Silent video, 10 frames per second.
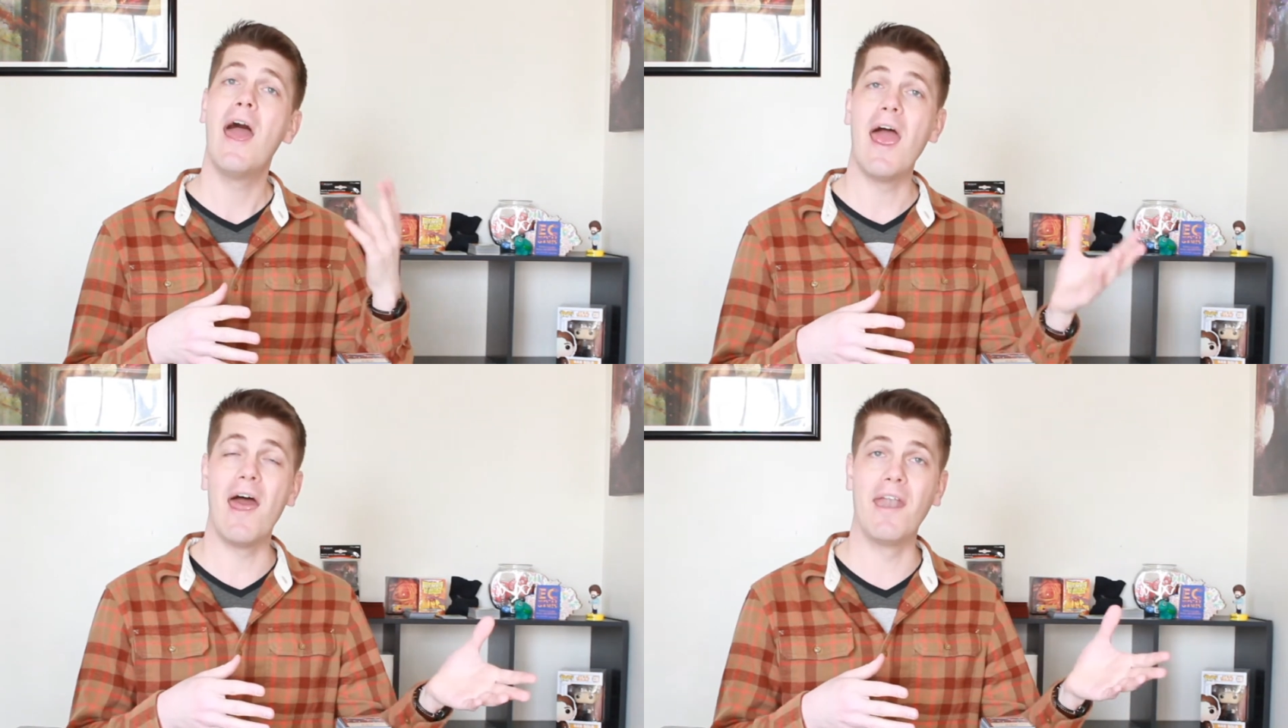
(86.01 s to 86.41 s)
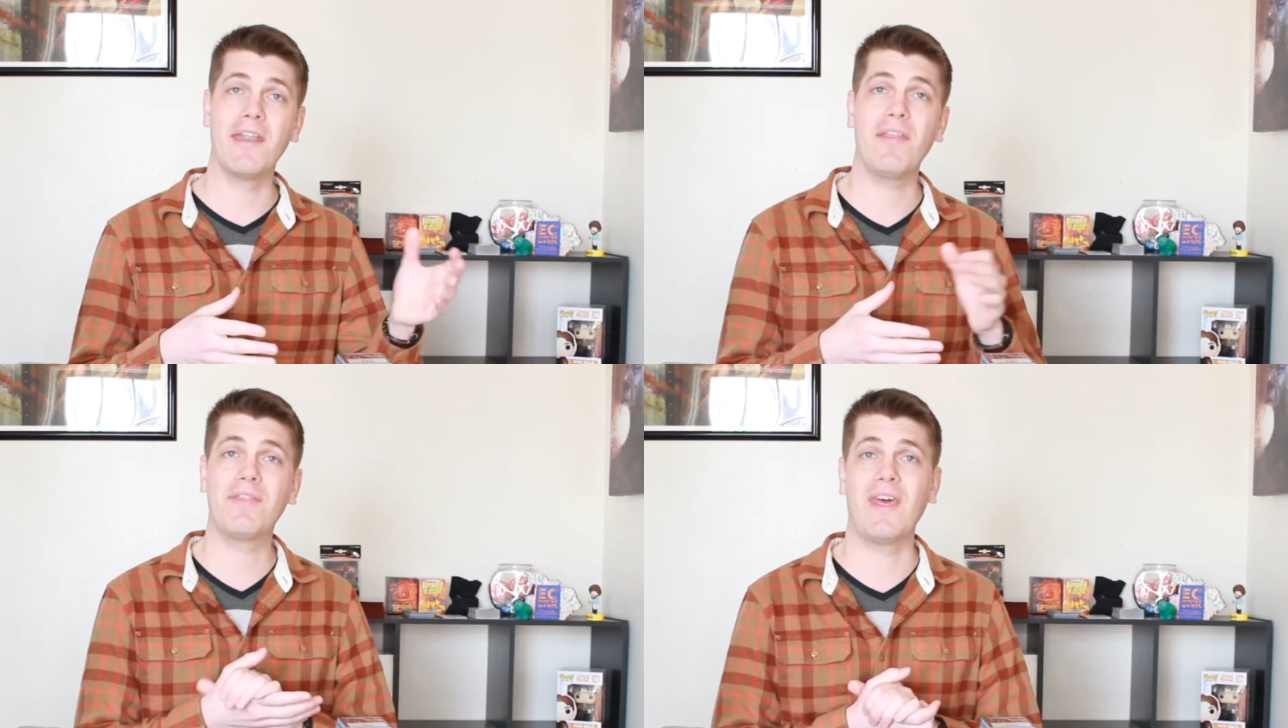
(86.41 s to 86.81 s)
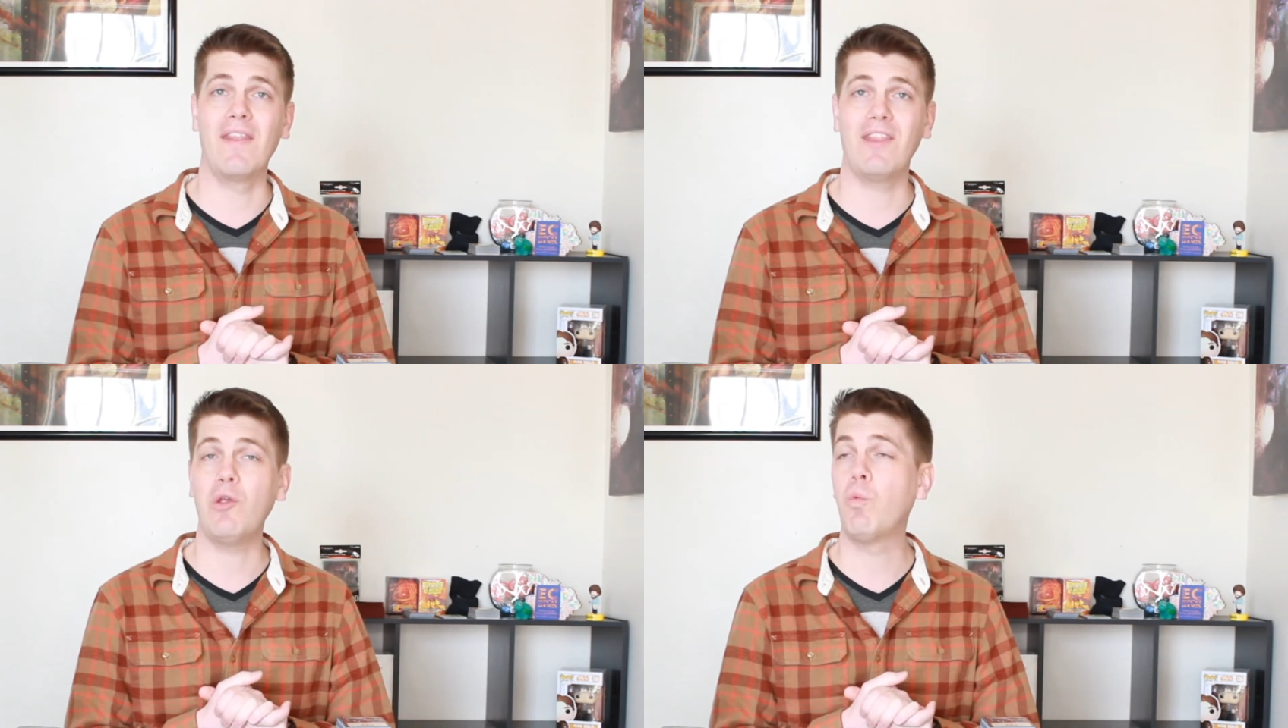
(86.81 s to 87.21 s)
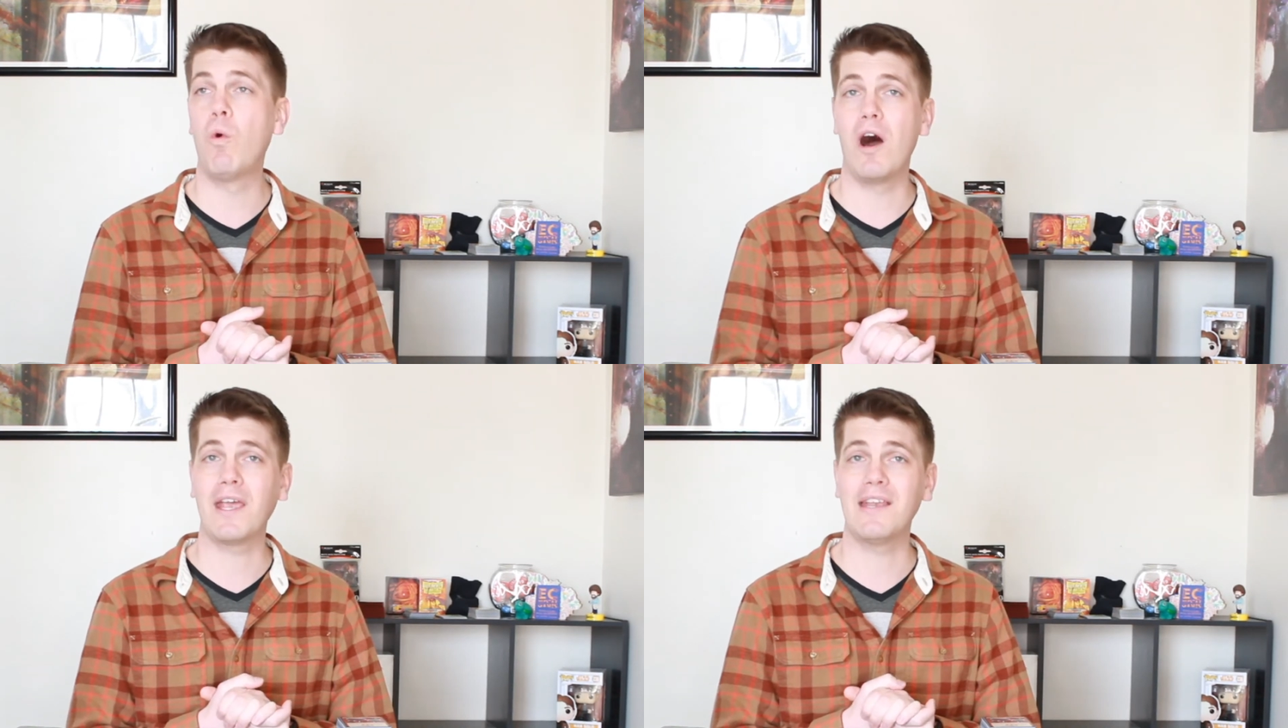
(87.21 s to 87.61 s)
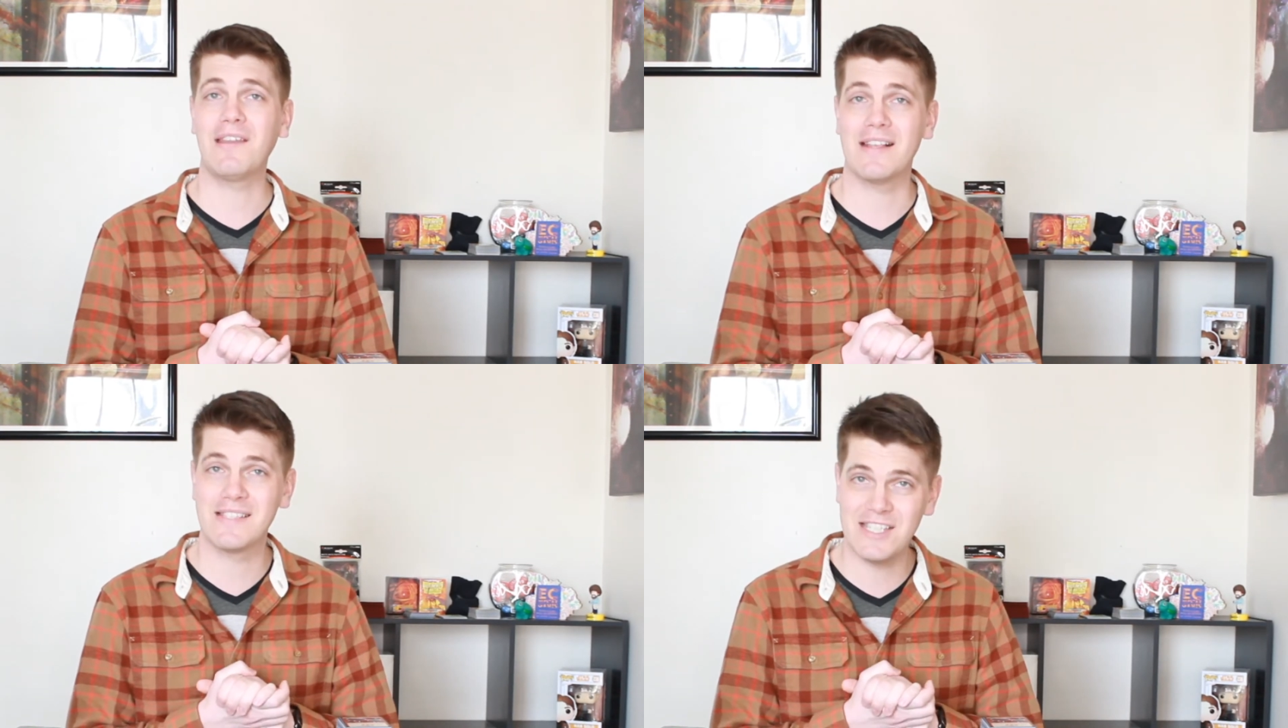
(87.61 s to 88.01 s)
and then the Walking
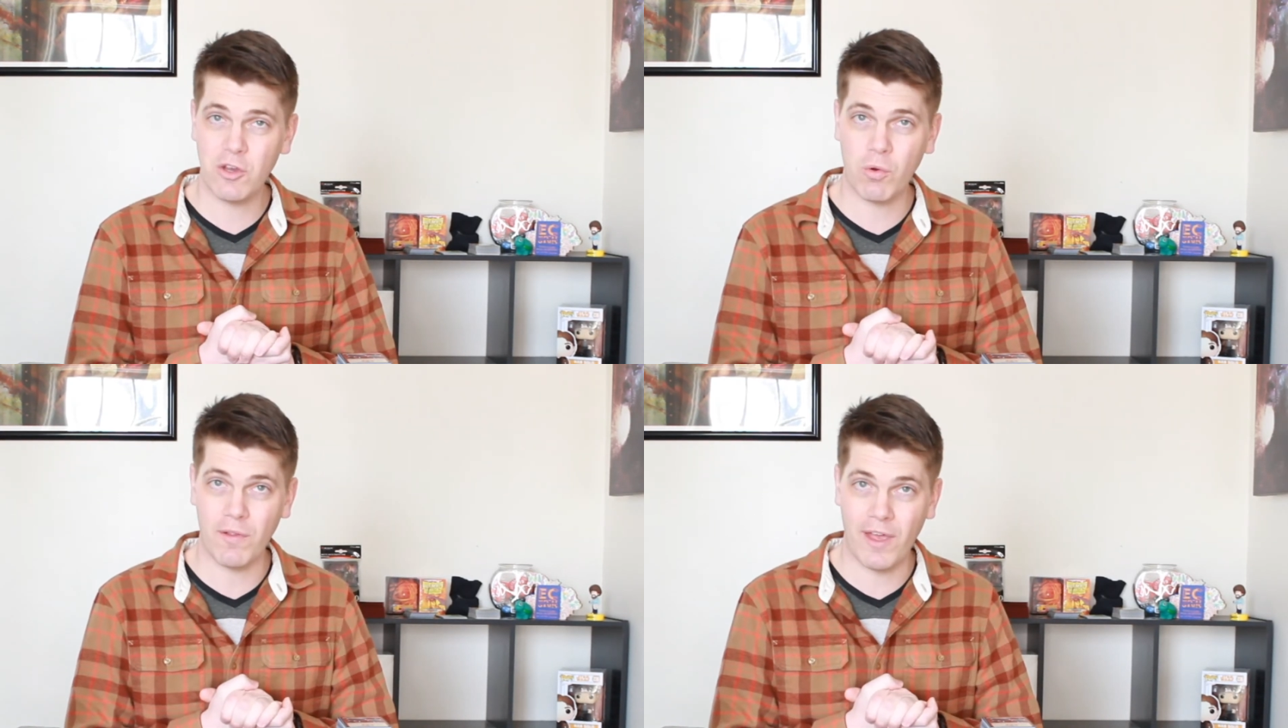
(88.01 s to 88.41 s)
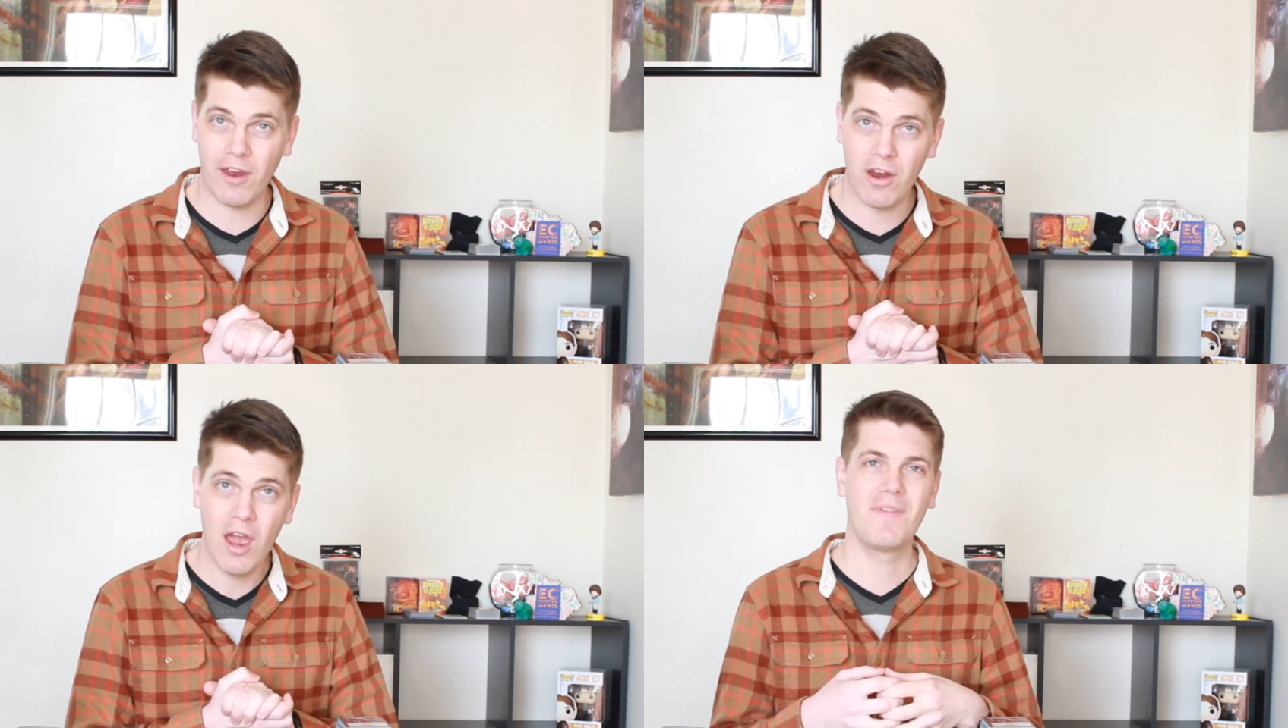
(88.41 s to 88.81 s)
Dead Secret Lair.